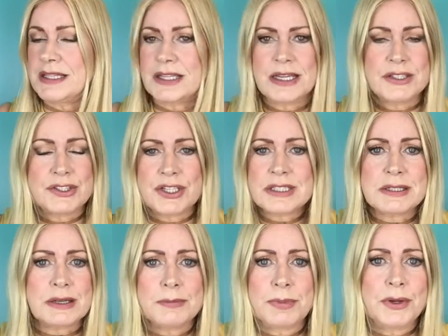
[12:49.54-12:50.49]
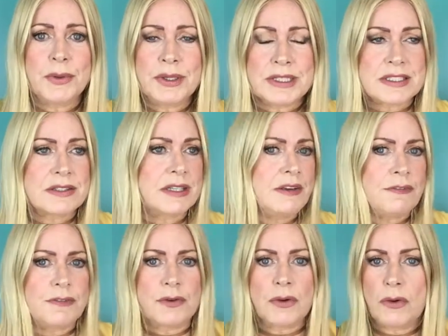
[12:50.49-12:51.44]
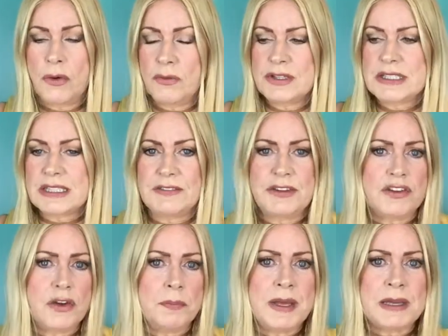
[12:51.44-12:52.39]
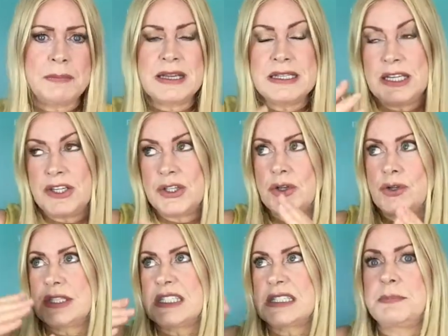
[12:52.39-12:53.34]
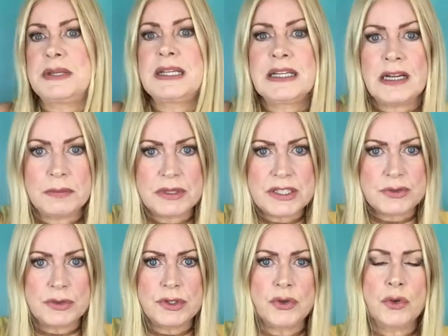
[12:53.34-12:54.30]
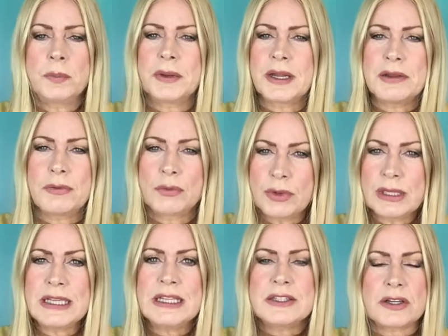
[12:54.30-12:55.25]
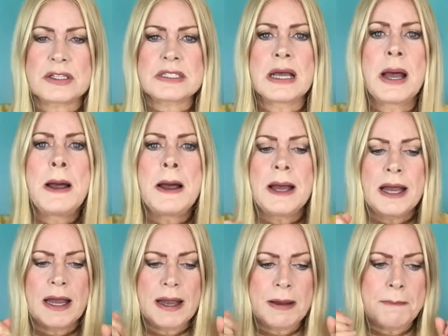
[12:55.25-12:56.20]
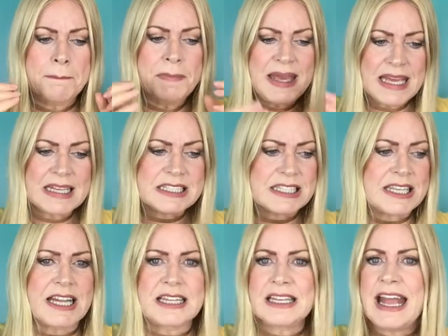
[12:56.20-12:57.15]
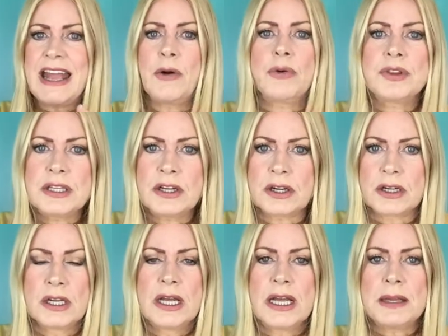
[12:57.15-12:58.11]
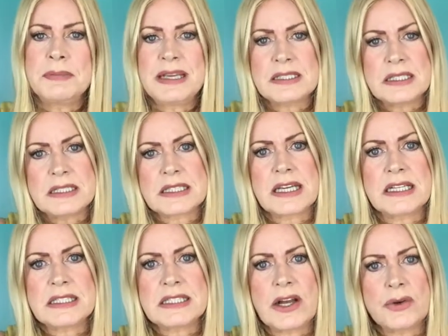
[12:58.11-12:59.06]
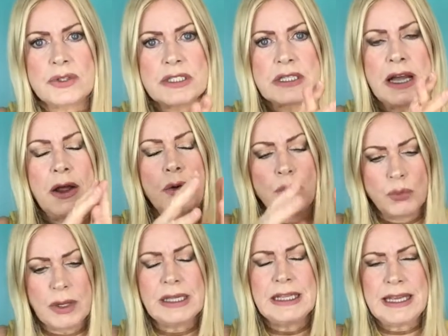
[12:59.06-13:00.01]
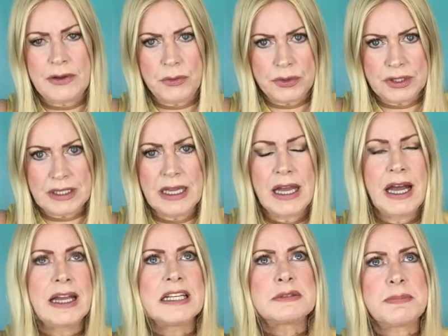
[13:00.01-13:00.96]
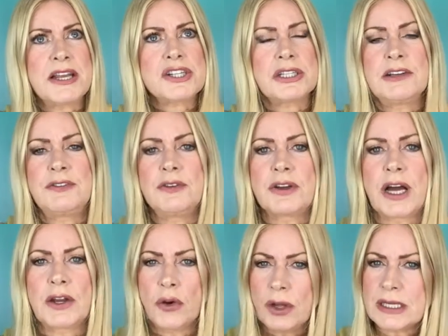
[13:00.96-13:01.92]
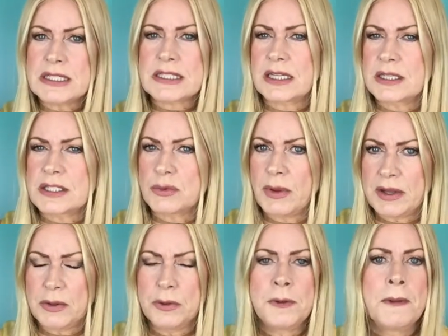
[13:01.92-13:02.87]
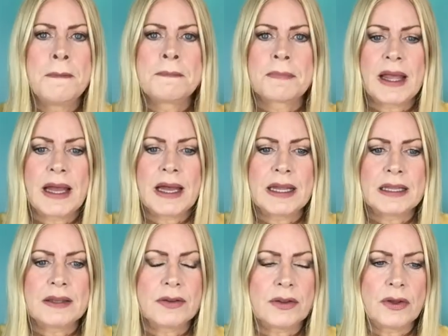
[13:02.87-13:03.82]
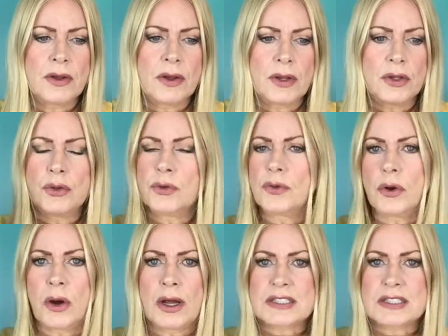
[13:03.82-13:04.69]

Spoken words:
It's just brilliant. It's great for, obviously, if you get pigmentation, because it's speeding up this renewal, but it really does make skin healthier. It makes the skin cells really healthy, especially if you've got an oily skin as well and you are